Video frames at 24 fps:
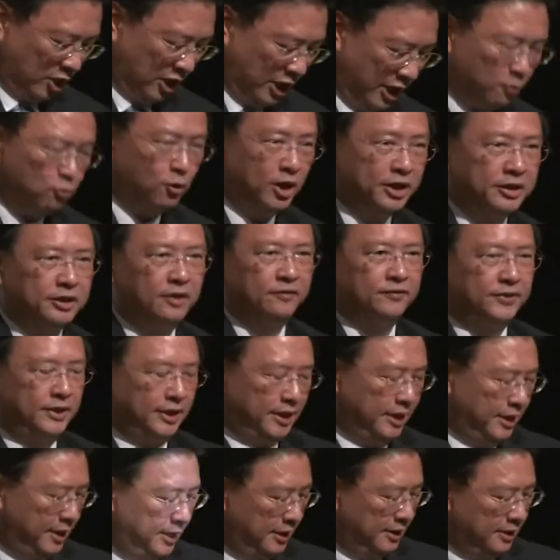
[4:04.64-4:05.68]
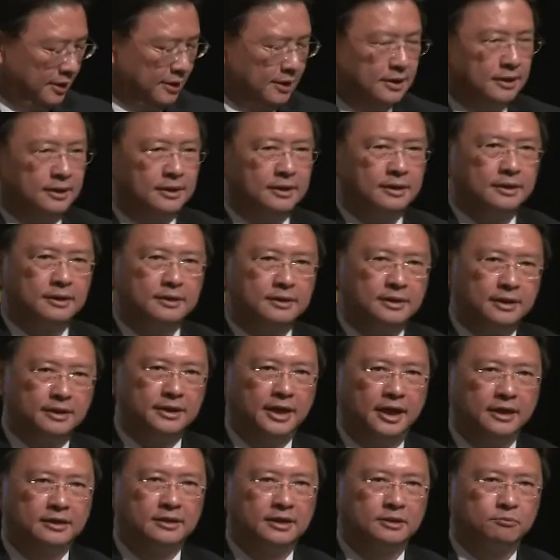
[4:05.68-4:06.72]
And one of the
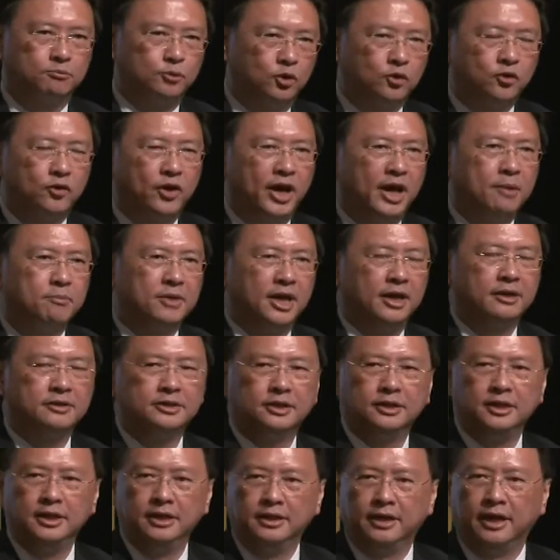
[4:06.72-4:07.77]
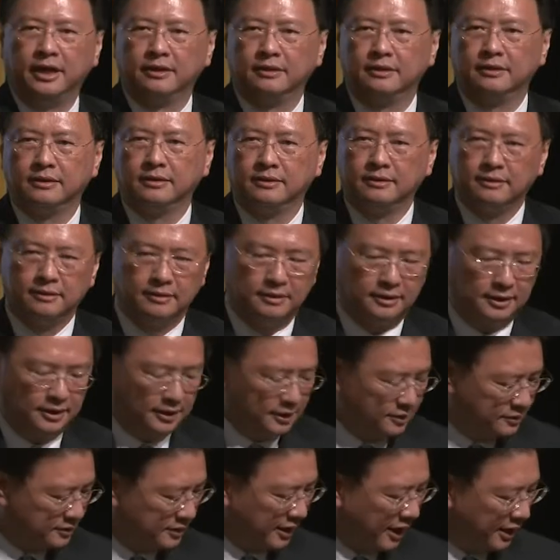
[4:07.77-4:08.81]
connected programs actually that
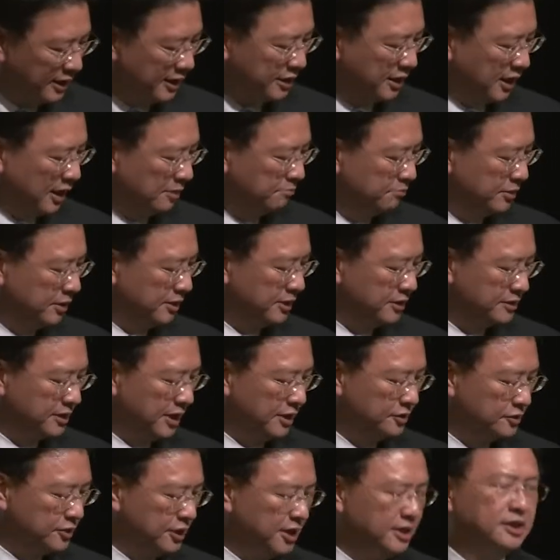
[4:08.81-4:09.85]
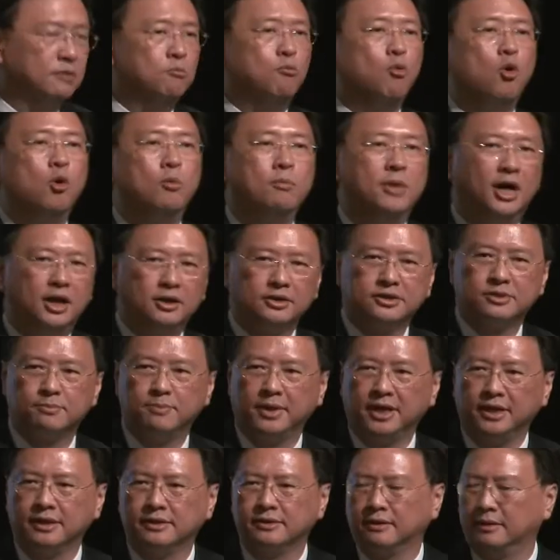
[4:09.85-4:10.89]
is tightly coupled is actually in the mobile
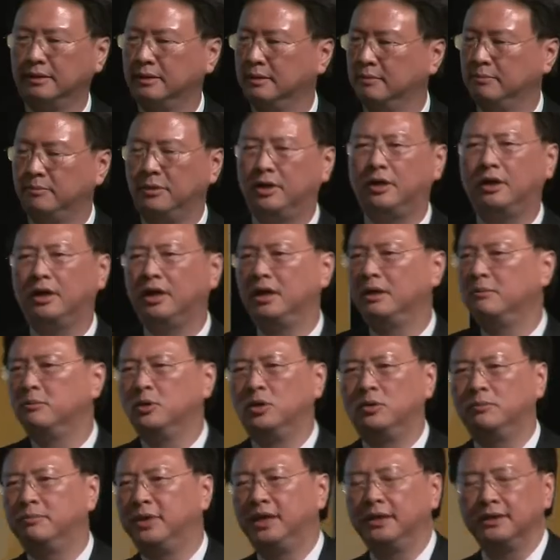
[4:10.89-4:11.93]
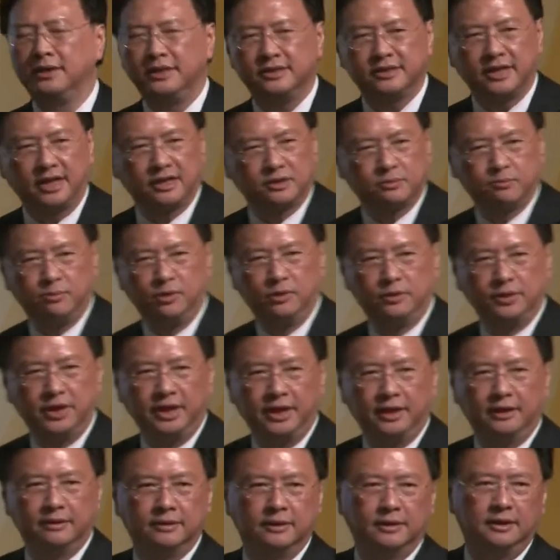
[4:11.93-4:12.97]
space. Boy, mobile is
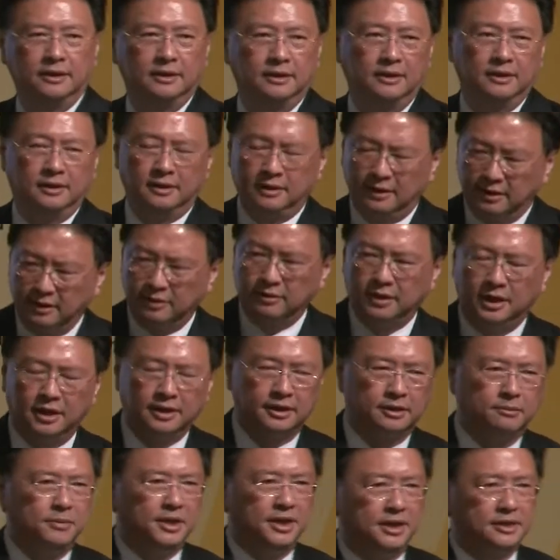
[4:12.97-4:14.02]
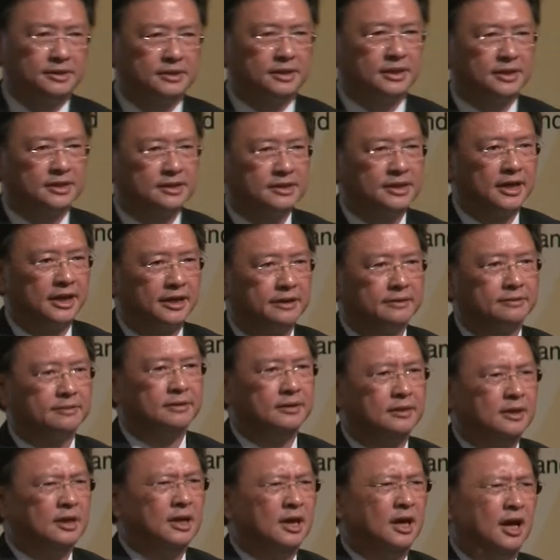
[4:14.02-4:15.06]
exploding. You heard the minister said
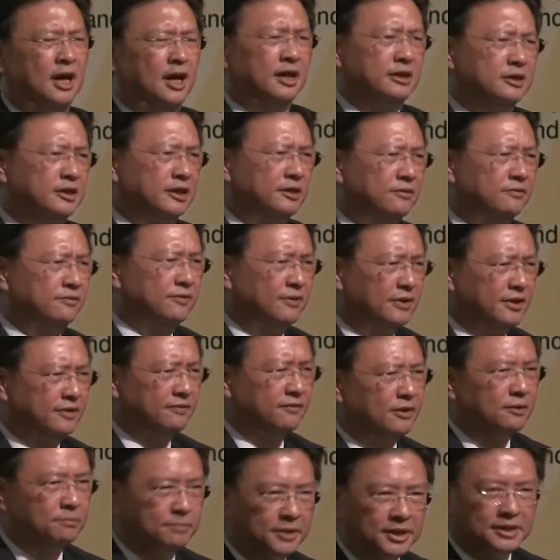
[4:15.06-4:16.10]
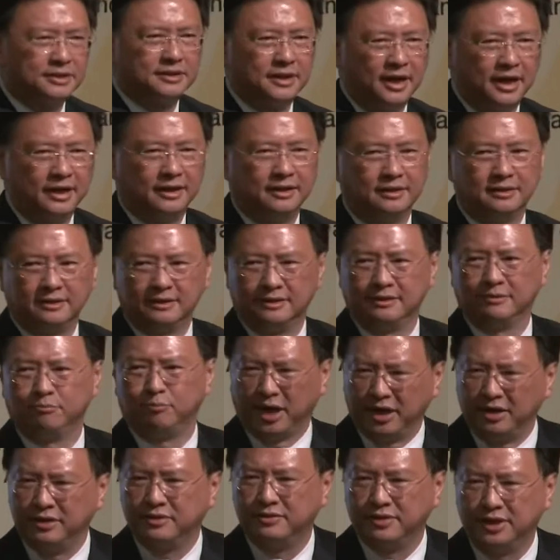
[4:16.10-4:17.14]
144%
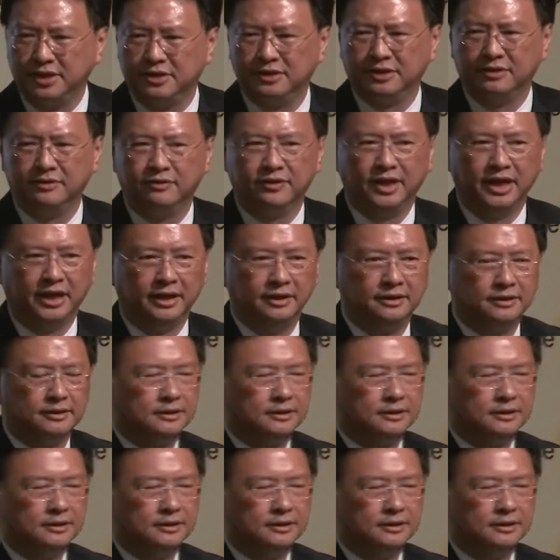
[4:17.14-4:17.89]
penetration rate.